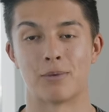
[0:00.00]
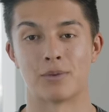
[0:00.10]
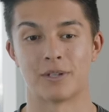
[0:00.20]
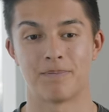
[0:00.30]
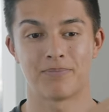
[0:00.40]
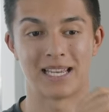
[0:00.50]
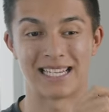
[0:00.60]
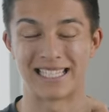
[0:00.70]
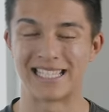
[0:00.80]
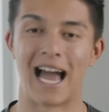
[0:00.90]
it was
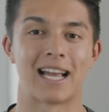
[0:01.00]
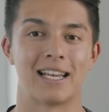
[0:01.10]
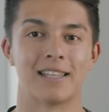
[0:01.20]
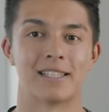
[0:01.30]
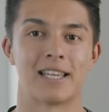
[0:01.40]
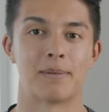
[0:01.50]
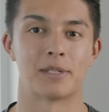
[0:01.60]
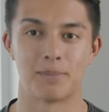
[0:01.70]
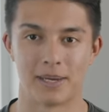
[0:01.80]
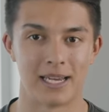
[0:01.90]
exactly the same
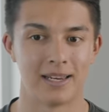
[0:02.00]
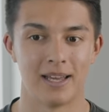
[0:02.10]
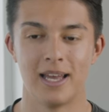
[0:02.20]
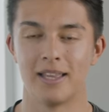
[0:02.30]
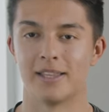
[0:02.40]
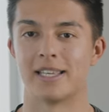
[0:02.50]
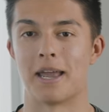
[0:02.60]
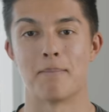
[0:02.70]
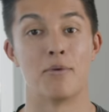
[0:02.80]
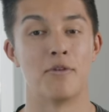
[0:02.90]
speed, the
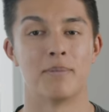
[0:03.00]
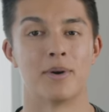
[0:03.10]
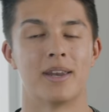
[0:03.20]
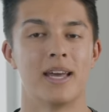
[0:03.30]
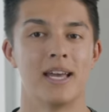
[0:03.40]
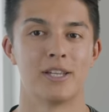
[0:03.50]
same movement.